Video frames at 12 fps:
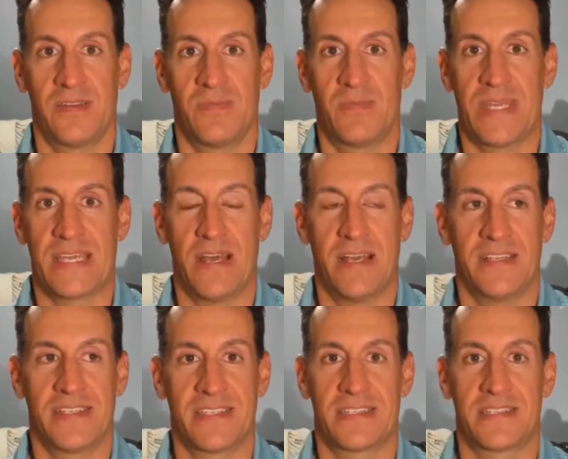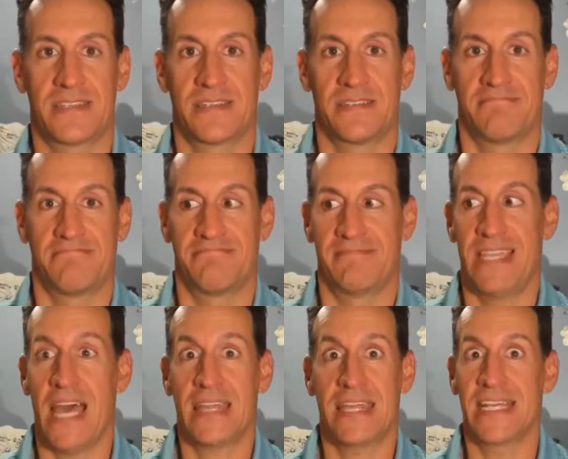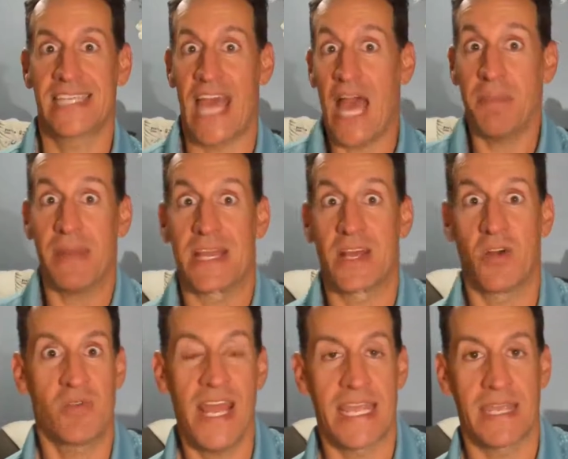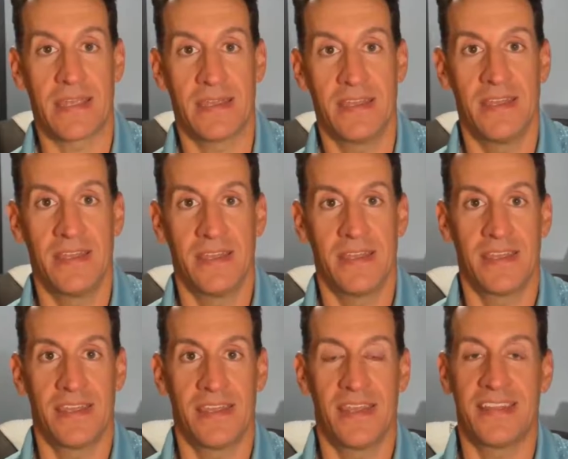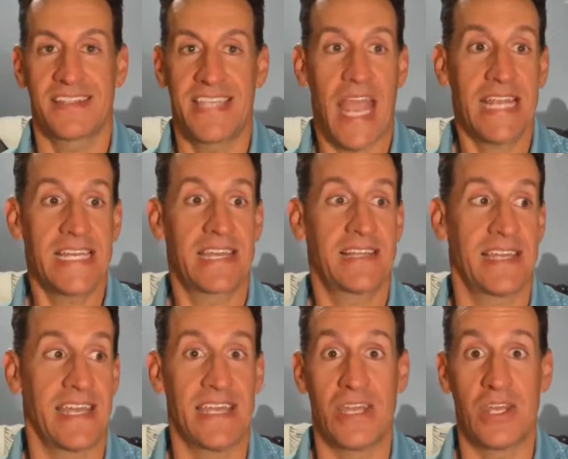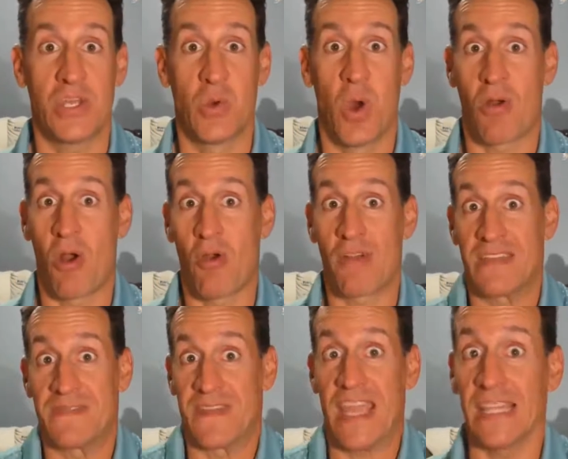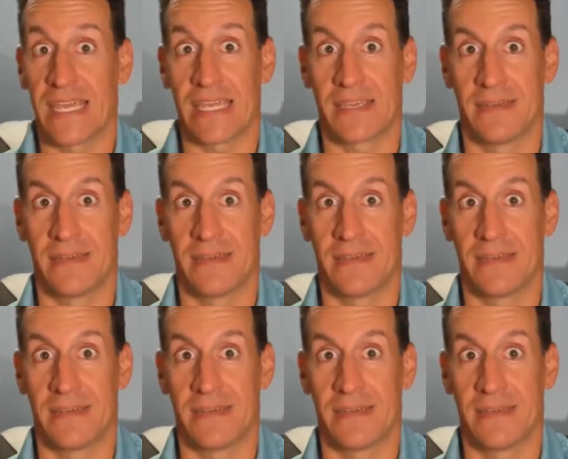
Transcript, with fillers: because nothing's happening already. Technically, you are already failing.